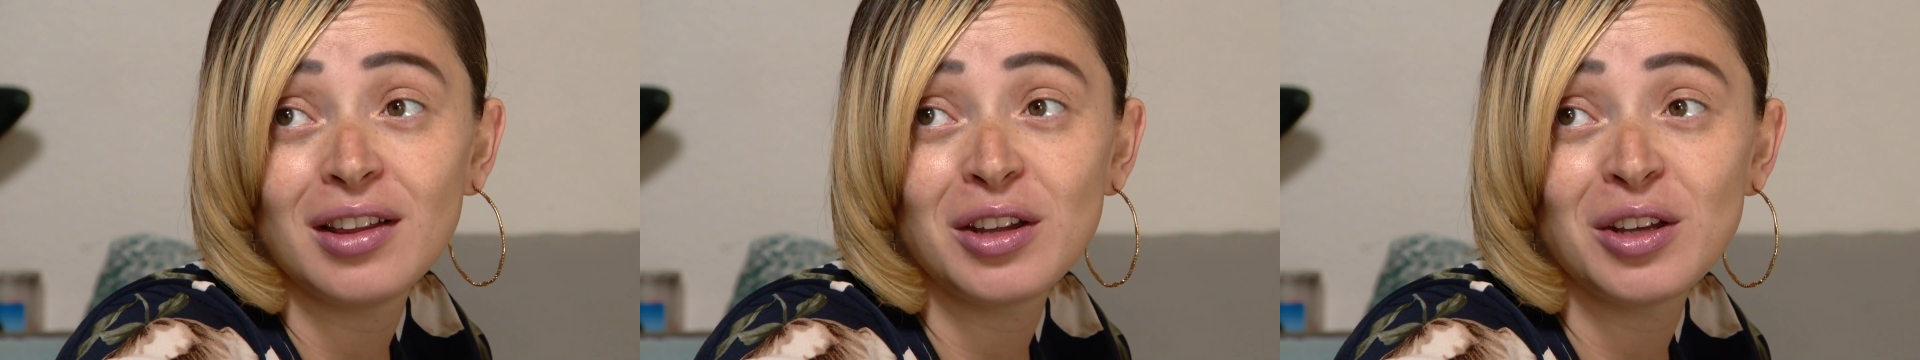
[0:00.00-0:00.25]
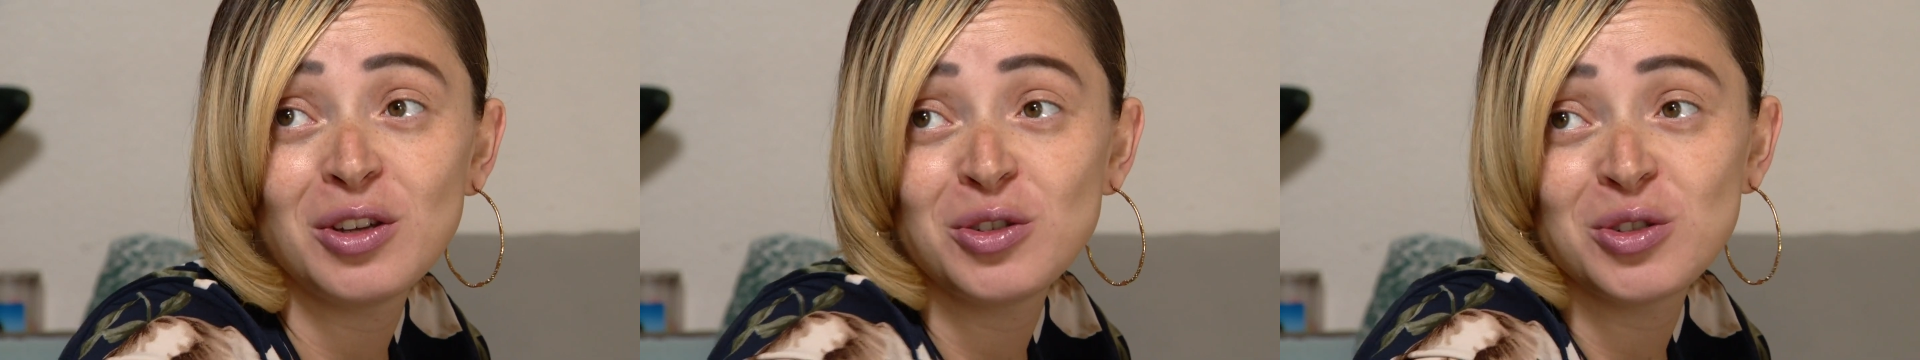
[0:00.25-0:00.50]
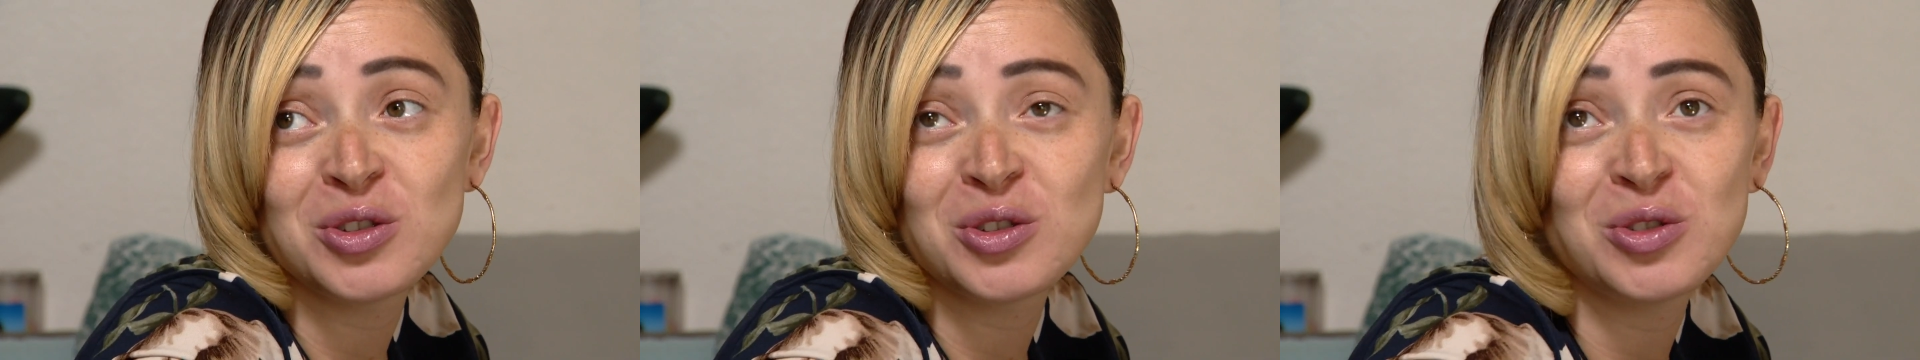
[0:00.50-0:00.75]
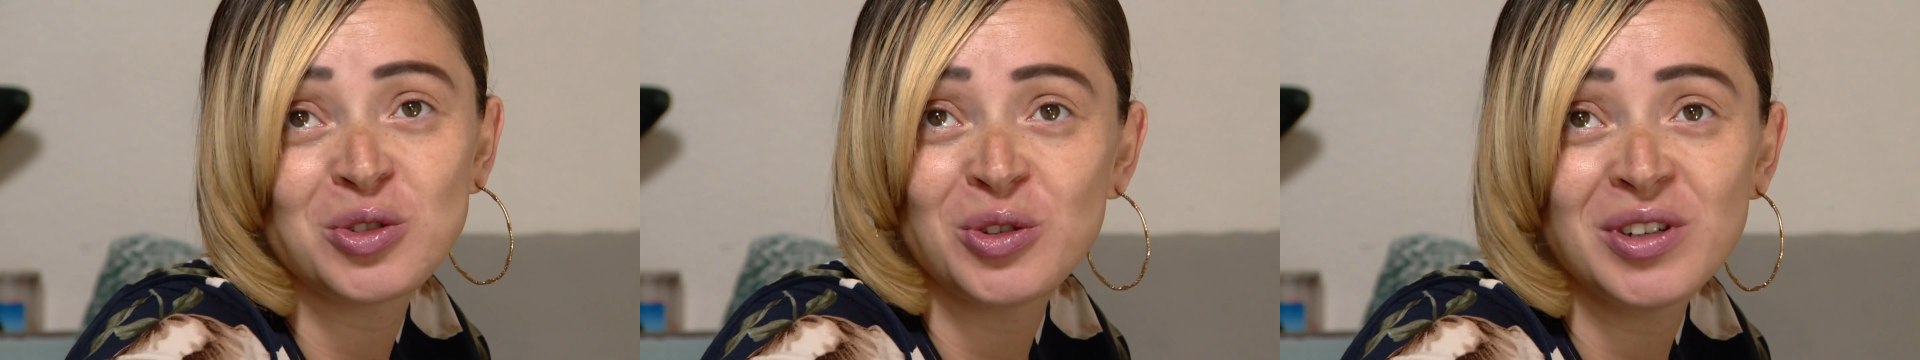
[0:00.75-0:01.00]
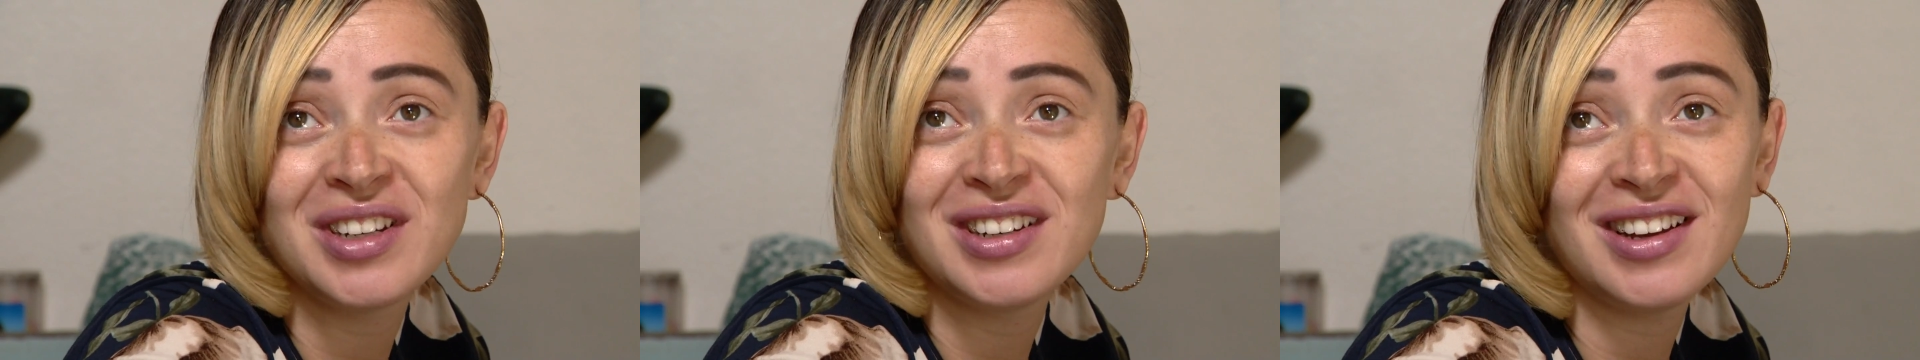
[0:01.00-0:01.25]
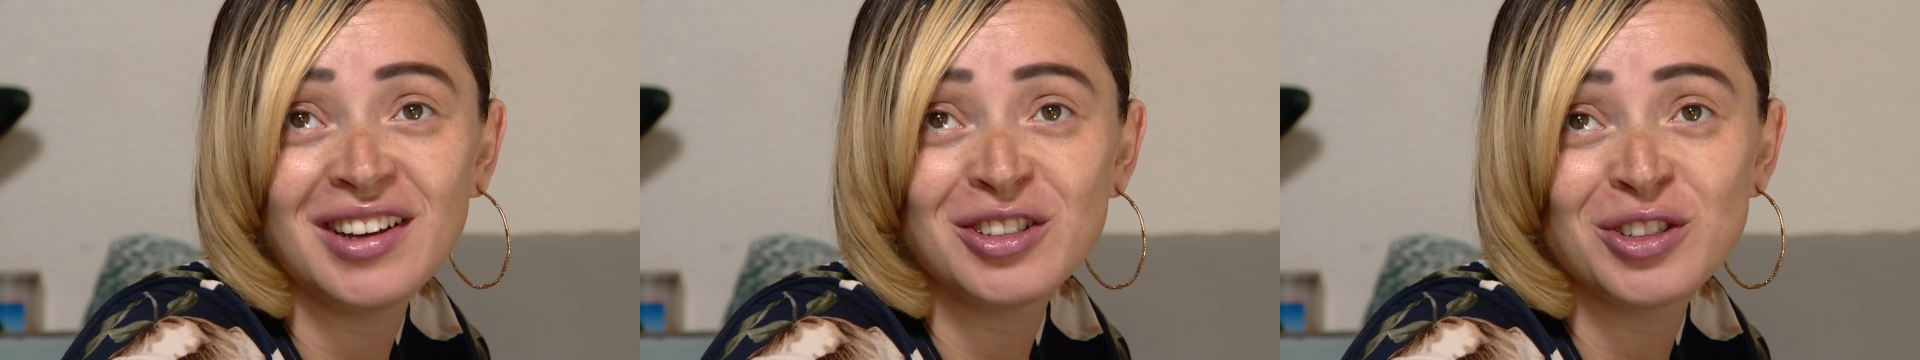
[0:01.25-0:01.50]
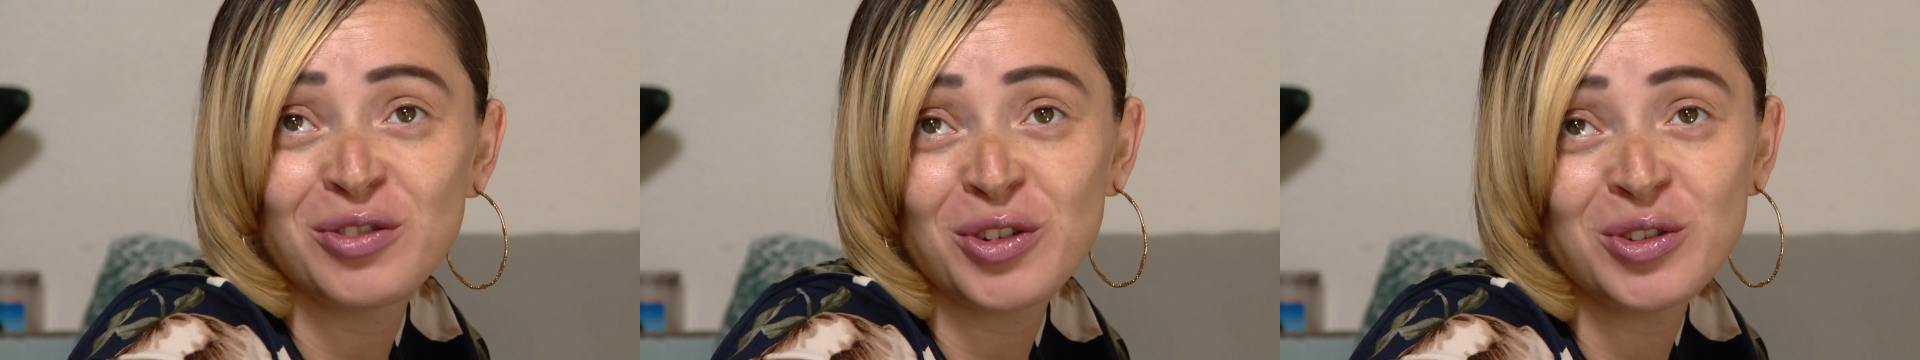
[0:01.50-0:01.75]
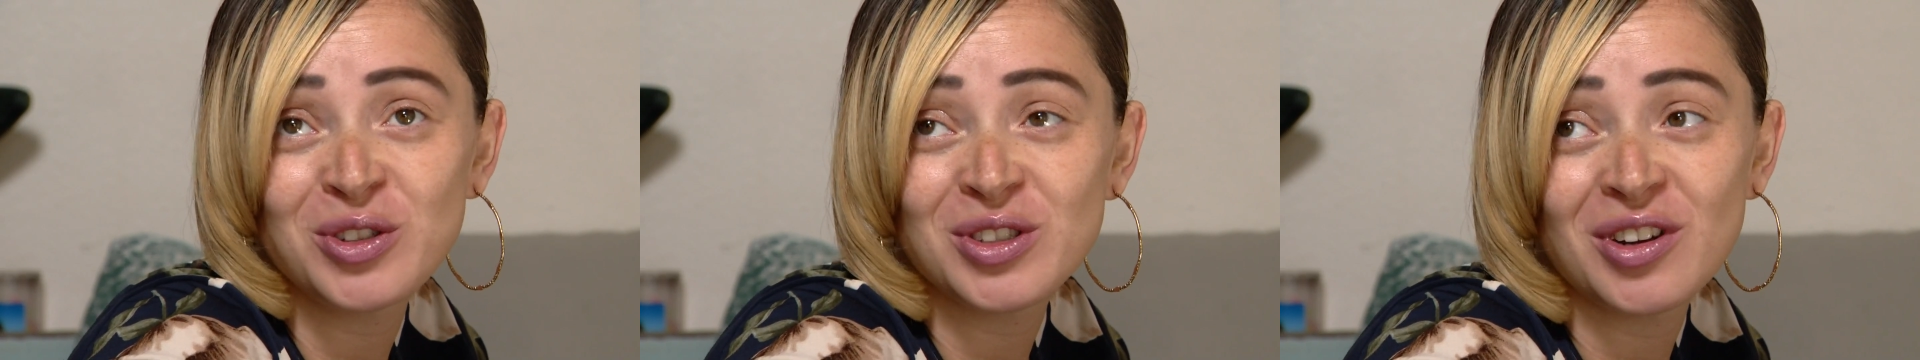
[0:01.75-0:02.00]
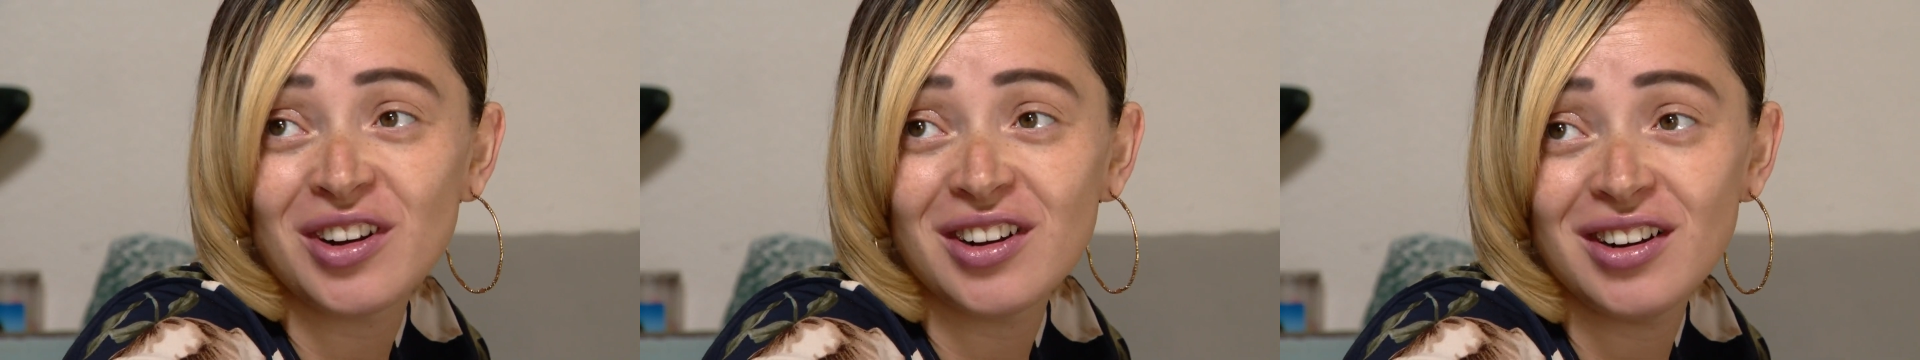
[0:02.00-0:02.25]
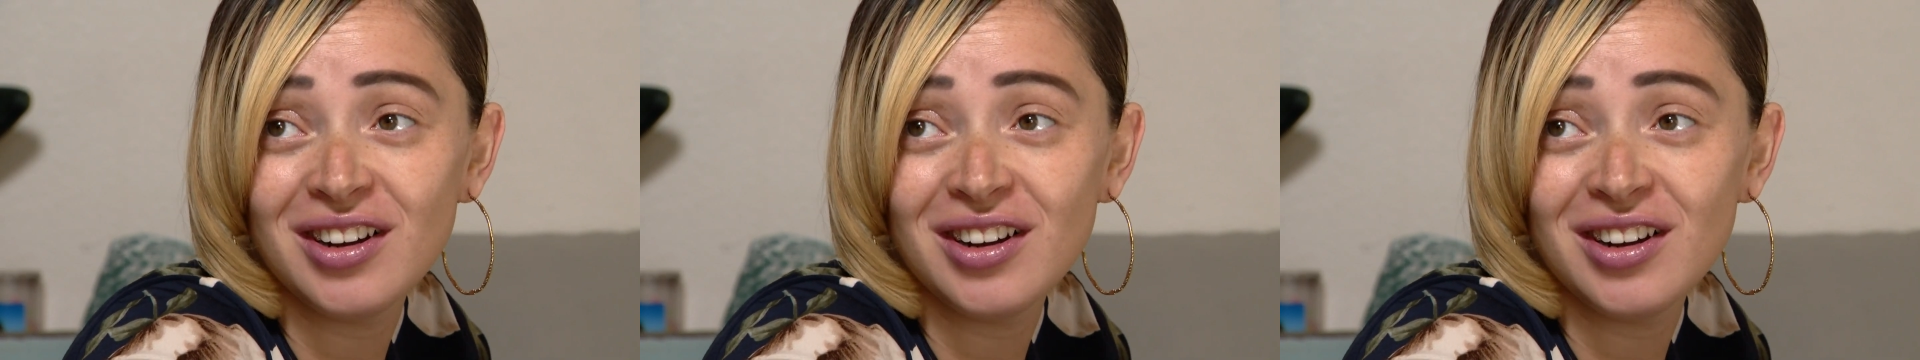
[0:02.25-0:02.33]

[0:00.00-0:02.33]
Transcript: I think he just enjoyed, yeah, just filled his heart.